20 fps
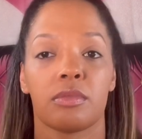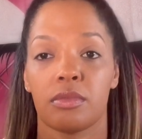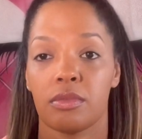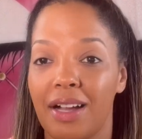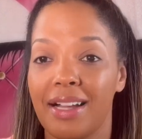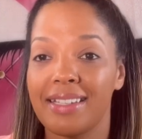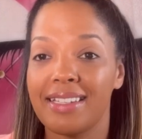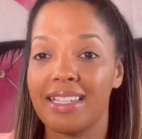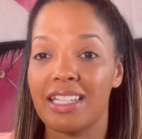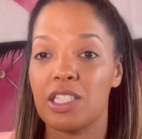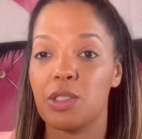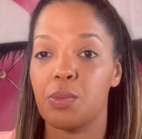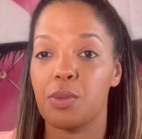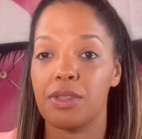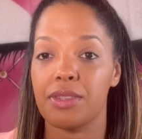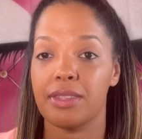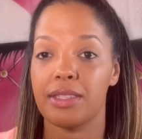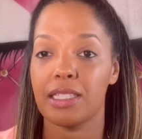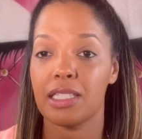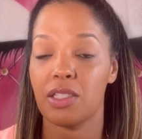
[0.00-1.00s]
I guess
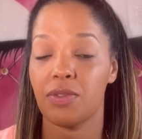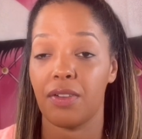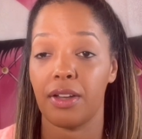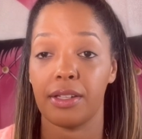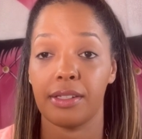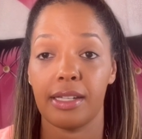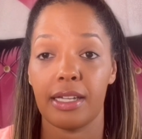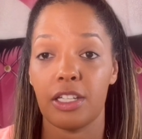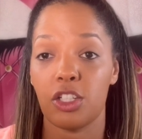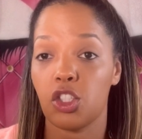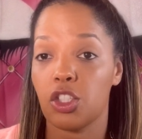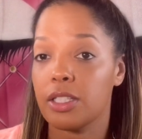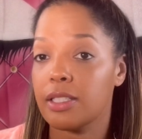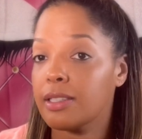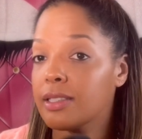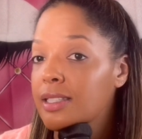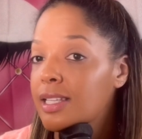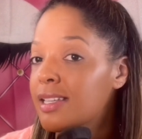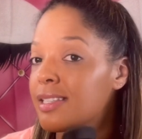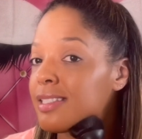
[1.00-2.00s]
with this
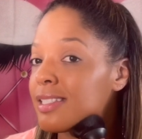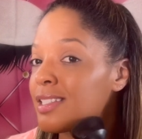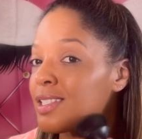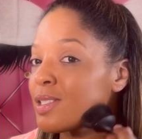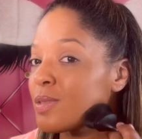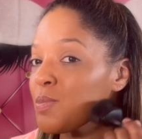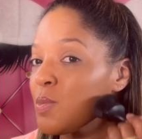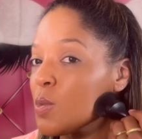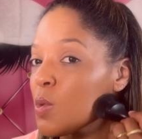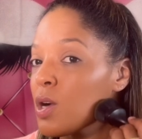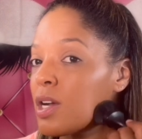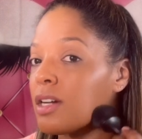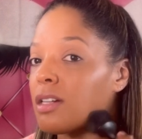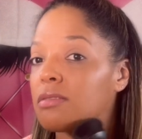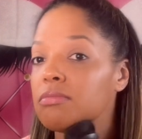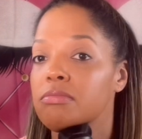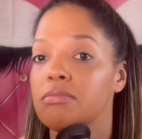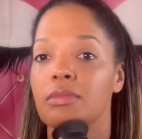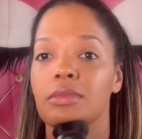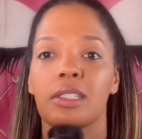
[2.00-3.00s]
foundation, less is
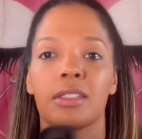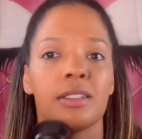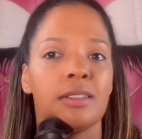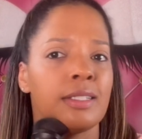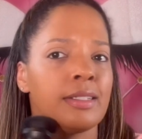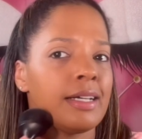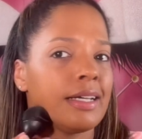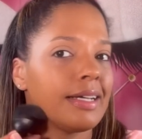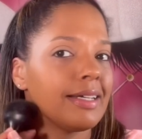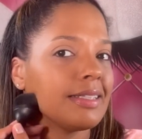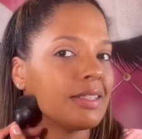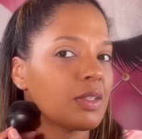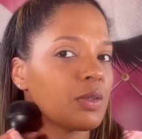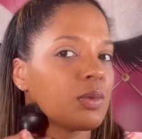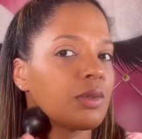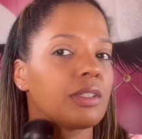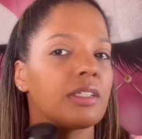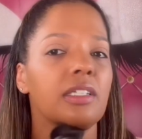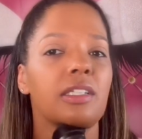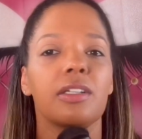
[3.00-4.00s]
more. I look
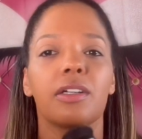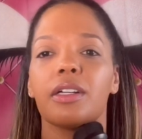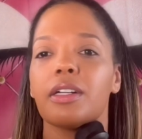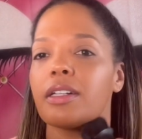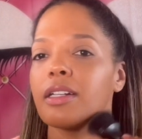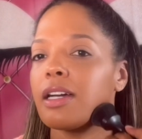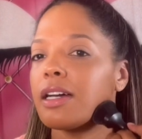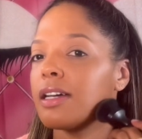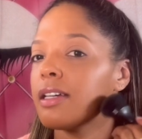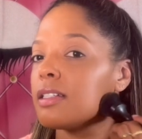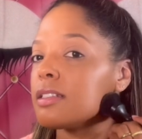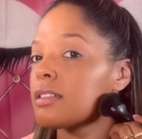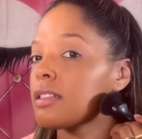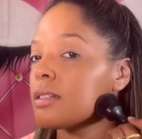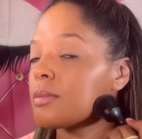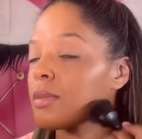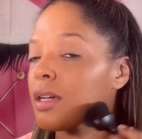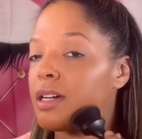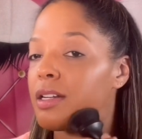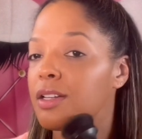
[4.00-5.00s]
really dark, guys.
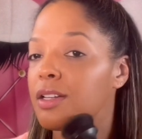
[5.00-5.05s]
I'm kind